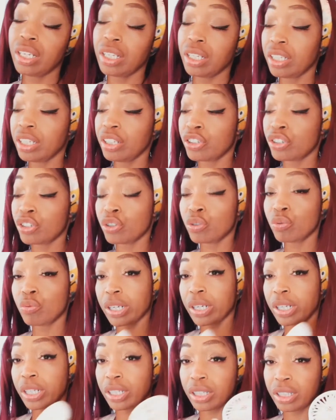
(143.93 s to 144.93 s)
Get you
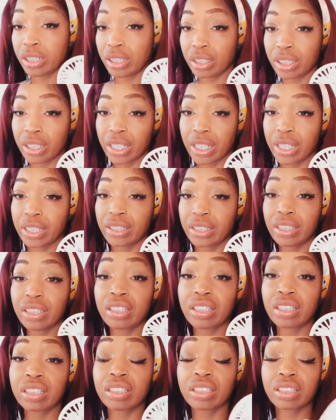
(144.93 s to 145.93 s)
one of these, guys. This
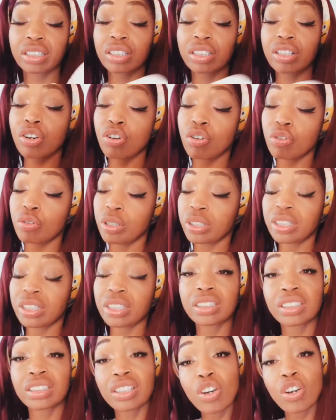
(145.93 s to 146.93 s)
is
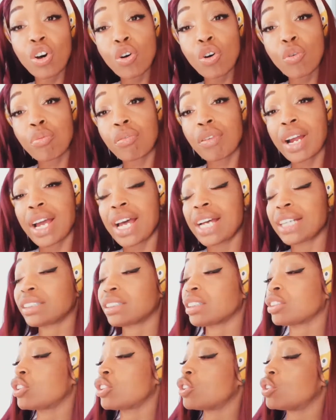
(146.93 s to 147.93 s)
so
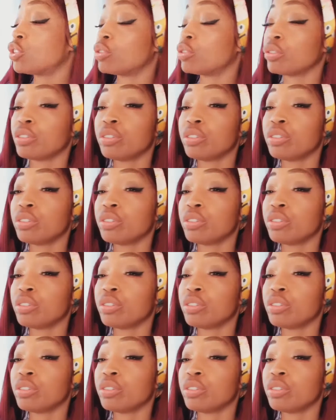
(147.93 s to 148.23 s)
practical.